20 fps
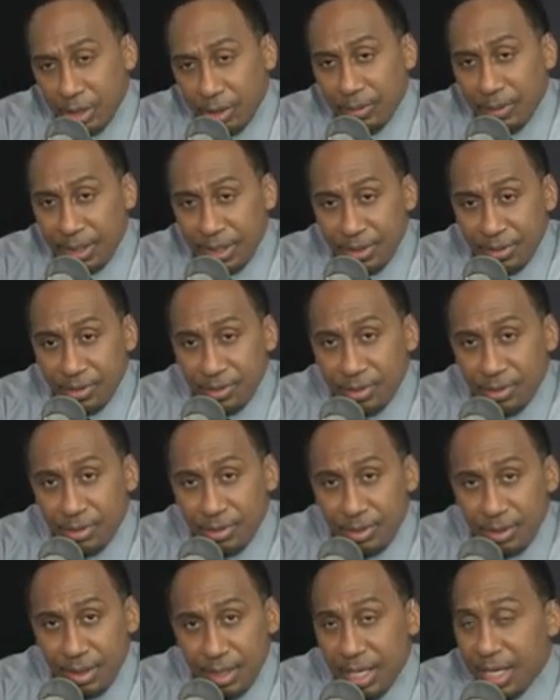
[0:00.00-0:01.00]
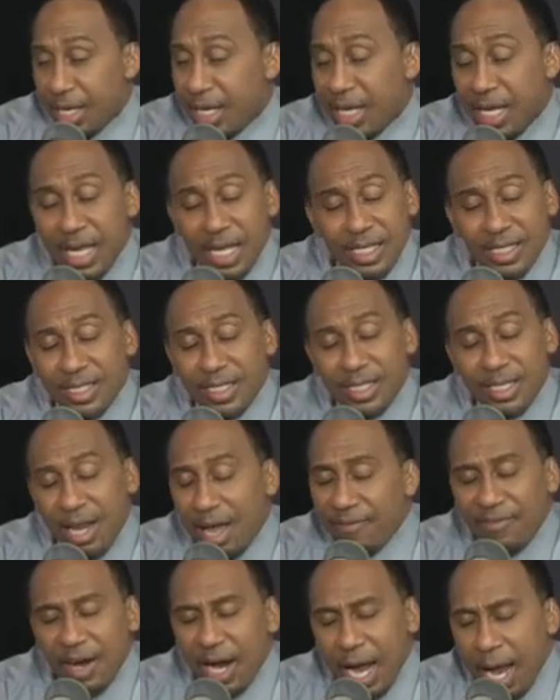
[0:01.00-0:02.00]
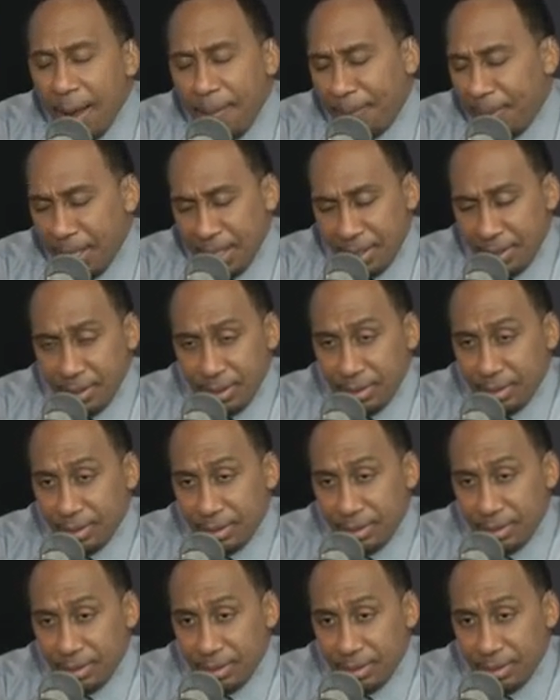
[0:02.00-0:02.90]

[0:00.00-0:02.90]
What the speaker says: Series. It's never happened